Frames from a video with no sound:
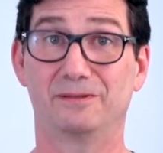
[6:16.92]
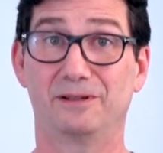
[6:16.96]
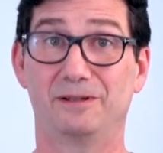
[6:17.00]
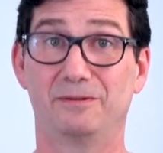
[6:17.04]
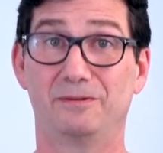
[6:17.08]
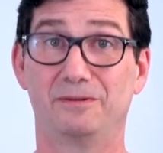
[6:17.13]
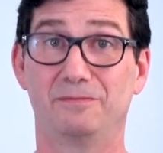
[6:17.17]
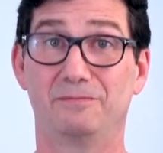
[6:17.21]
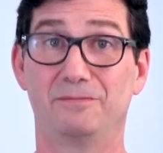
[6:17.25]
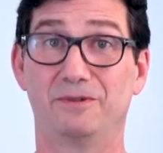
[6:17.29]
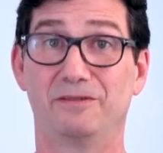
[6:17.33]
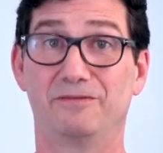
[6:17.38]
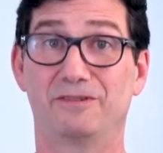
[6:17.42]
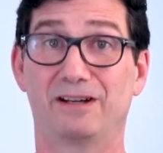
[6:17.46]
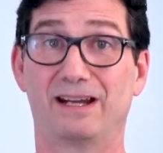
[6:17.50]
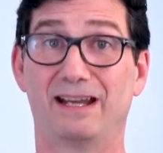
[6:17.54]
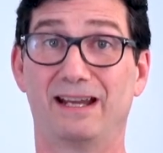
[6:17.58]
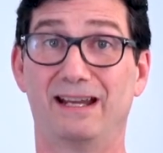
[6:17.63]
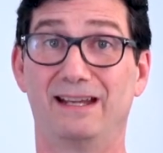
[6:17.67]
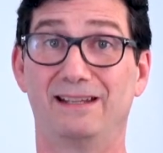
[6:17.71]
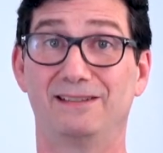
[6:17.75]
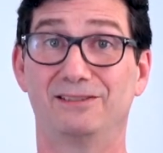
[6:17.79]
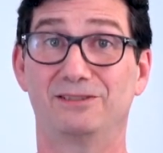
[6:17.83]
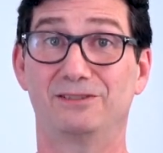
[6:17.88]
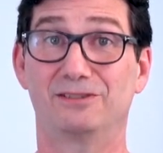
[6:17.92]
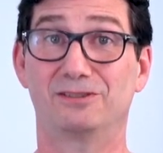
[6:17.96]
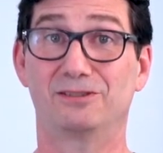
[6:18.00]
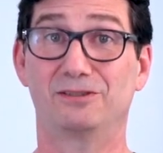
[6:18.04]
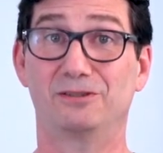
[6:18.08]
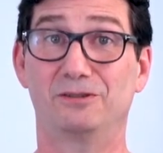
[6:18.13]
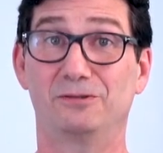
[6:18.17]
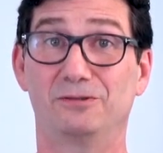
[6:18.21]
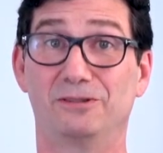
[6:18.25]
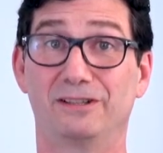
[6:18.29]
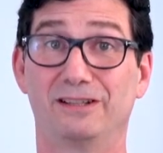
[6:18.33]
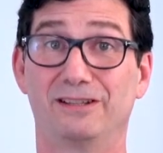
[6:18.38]
we'd move our hands
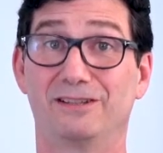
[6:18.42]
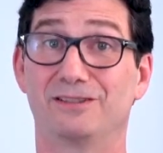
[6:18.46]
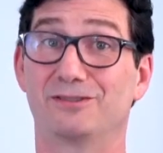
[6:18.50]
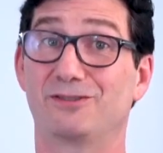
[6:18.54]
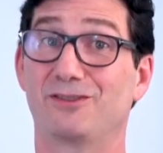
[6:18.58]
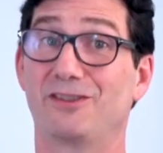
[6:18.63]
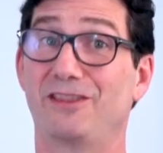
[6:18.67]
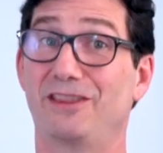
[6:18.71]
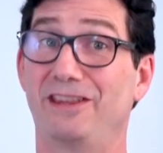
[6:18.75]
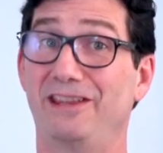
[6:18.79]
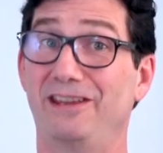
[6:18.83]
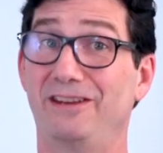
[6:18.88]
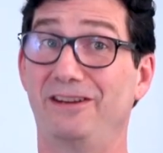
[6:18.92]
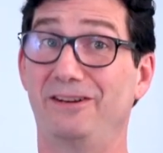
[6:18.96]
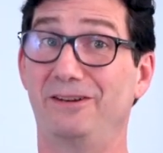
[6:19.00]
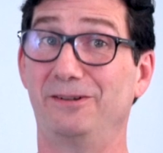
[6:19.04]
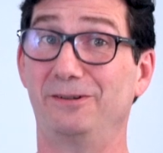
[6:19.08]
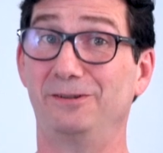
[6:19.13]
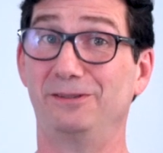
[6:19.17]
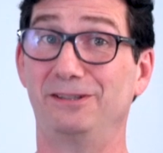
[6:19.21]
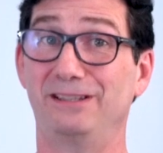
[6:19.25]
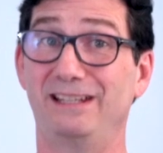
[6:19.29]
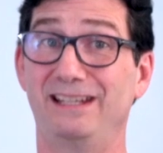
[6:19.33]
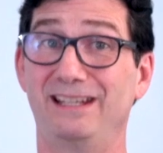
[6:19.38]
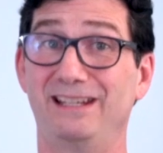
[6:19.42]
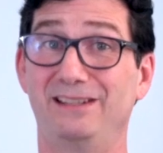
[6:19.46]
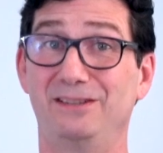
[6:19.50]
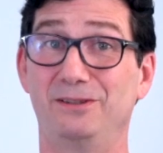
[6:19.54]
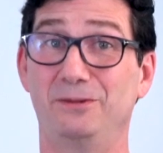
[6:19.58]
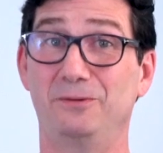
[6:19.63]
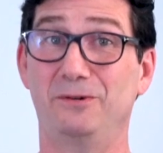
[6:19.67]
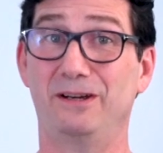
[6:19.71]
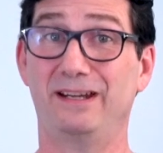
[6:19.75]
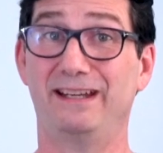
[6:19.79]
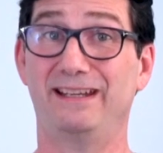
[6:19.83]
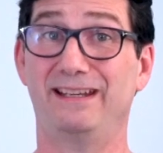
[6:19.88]
slowly because they're leading the
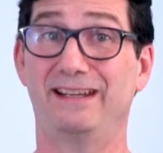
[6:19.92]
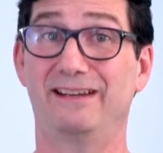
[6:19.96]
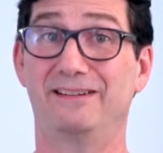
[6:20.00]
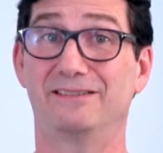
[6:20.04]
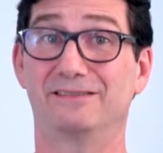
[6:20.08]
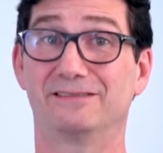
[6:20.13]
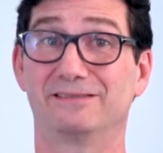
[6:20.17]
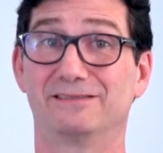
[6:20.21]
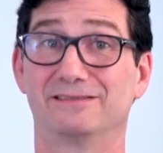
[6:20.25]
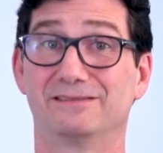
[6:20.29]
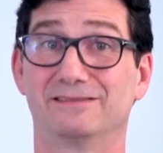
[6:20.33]
way now.